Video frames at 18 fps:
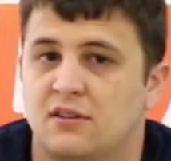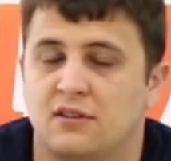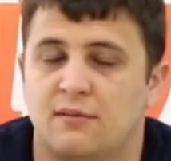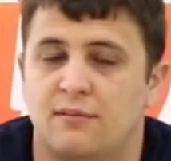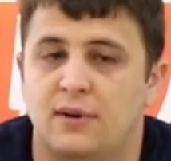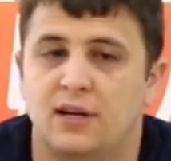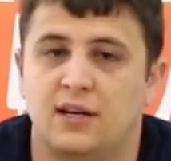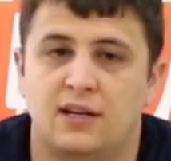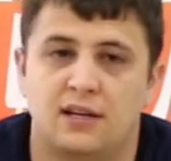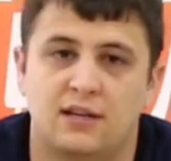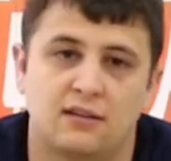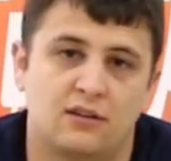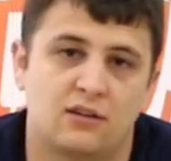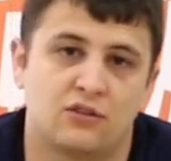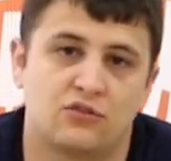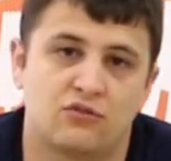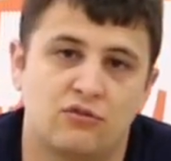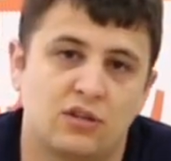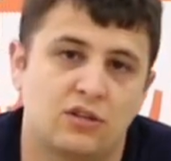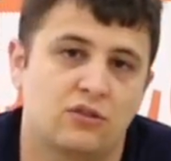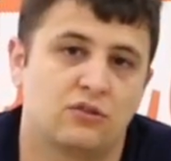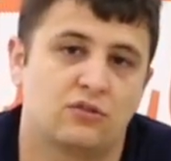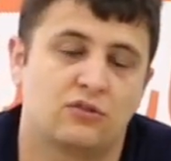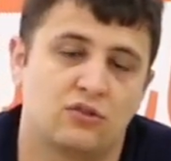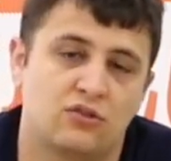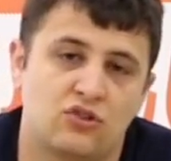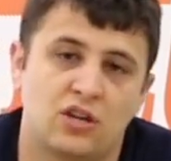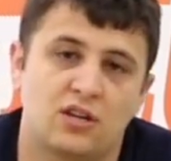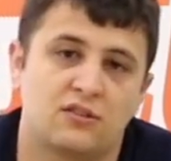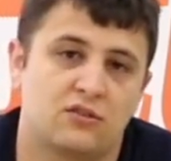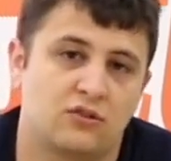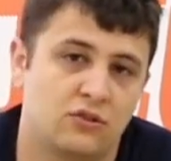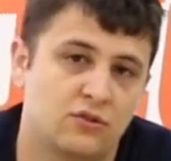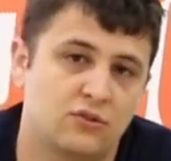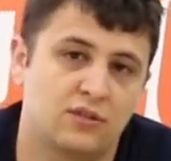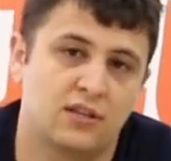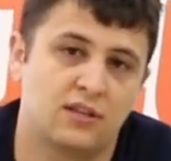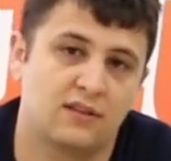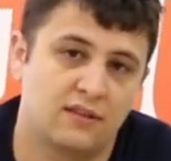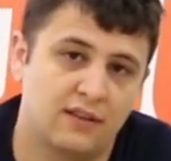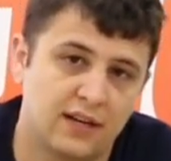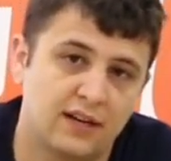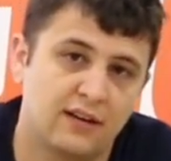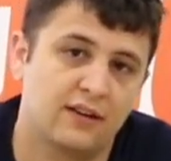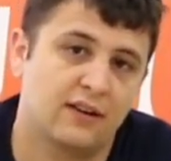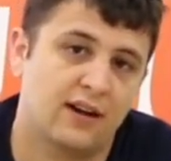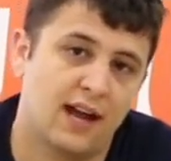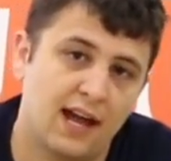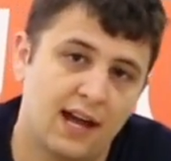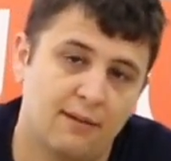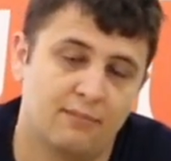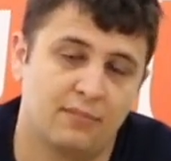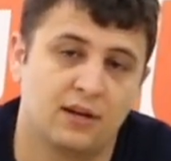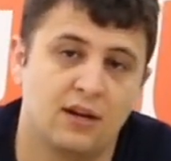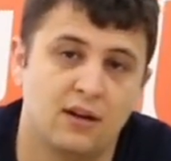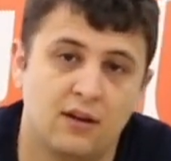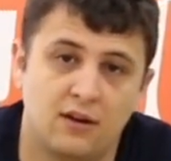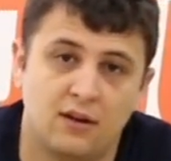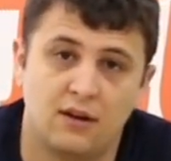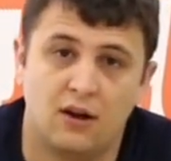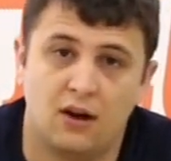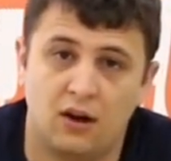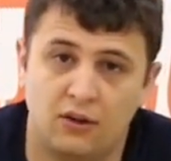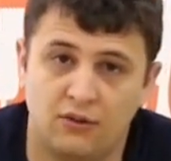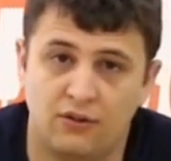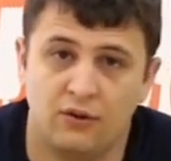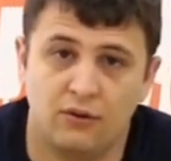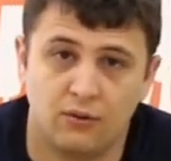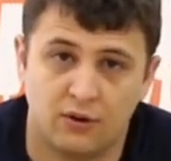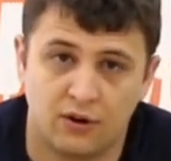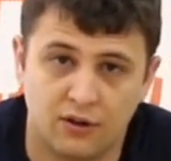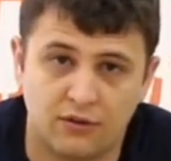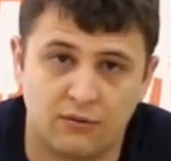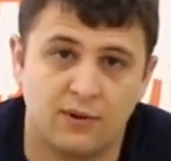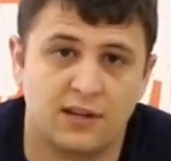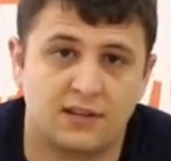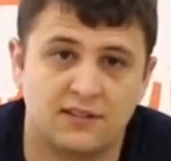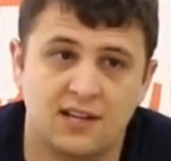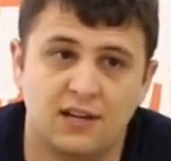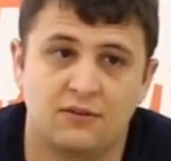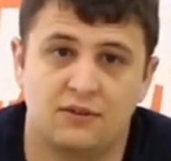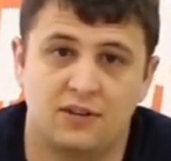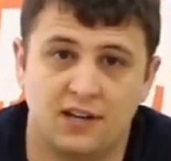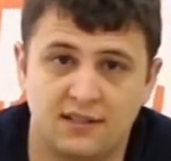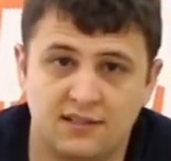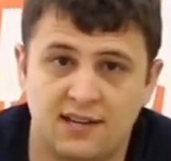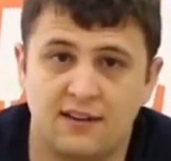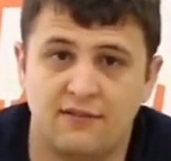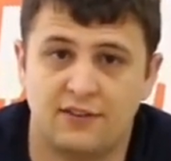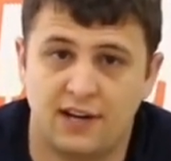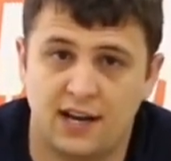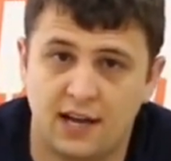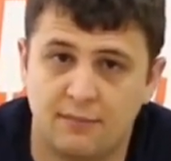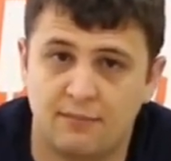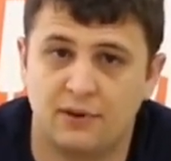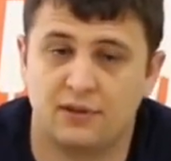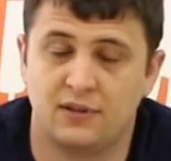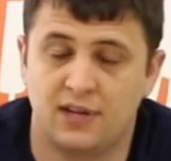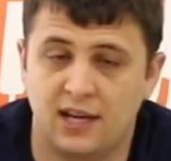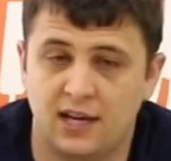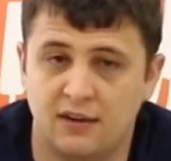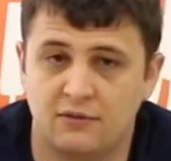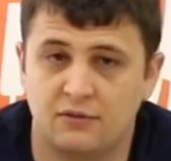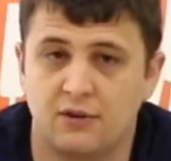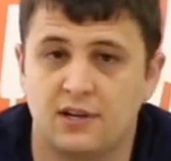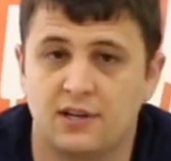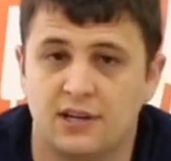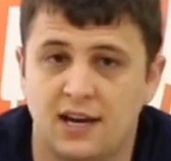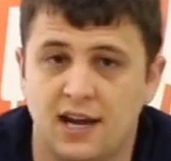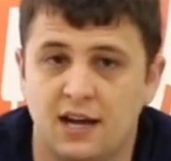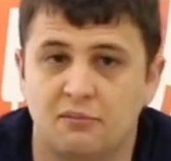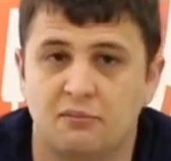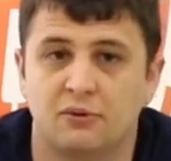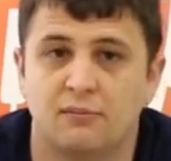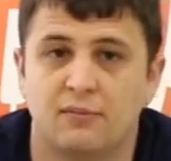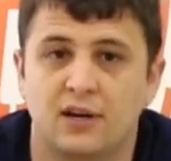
on the market constrict you to just using their app. Although Earthquake Sound does have an app on the Android and Apple